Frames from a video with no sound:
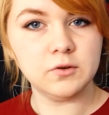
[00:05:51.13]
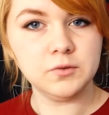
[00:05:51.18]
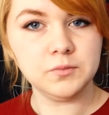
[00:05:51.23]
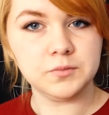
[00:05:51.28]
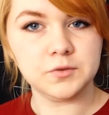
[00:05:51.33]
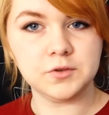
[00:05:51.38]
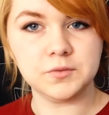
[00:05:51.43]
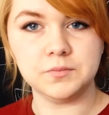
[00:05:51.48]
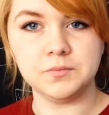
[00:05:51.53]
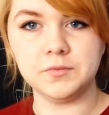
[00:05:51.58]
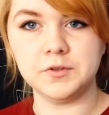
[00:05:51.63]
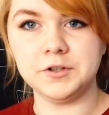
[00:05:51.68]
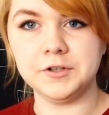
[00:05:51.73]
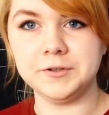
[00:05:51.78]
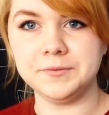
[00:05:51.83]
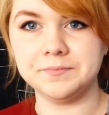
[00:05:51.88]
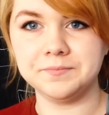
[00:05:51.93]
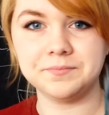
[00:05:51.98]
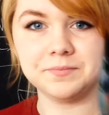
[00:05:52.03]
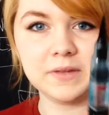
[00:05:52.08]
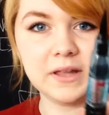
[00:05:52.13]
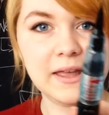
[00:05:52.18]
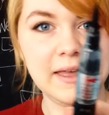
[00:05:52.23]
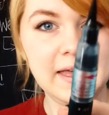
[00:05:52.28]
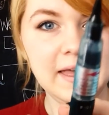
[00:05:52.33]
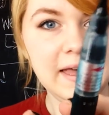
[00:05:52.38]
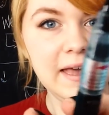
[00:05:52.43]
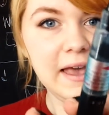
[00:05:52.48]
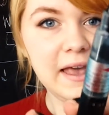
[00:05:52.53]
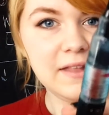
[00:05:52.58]
Oops, sorry.
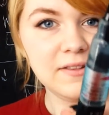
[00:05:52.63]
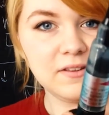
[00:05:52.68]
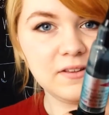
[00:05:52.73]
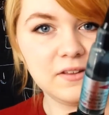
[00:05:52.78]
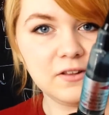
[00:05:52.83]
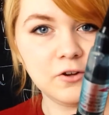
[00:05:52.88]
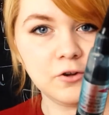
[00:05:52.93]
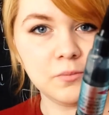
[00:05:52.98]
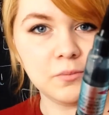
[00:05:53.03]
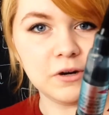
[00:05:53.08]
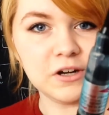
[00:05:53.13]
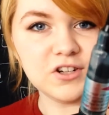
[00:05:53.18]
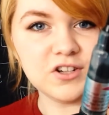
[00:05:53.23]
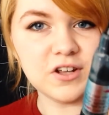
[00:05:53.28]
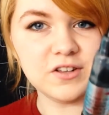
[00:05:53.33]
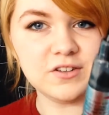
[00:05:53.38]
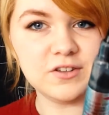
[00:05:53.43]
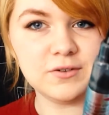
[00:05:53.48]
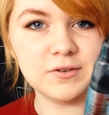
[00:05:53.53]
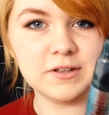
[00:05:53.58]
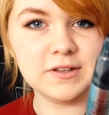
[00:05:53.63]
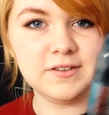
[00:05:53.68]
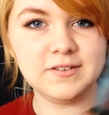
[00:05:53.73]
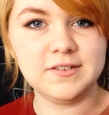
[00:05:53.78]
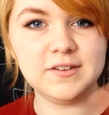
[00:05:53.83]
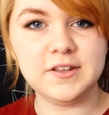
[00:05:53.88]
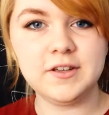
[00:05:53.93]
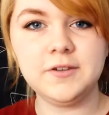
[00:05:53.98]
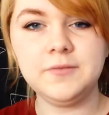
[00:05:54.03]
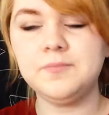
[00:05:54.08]
It's a little brush, as you can
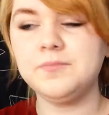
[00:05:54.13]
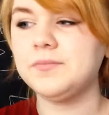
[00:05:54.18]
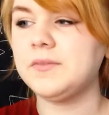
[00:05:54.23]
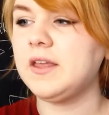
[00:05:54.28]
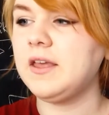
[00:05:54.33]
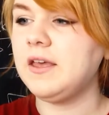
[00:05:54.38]
see.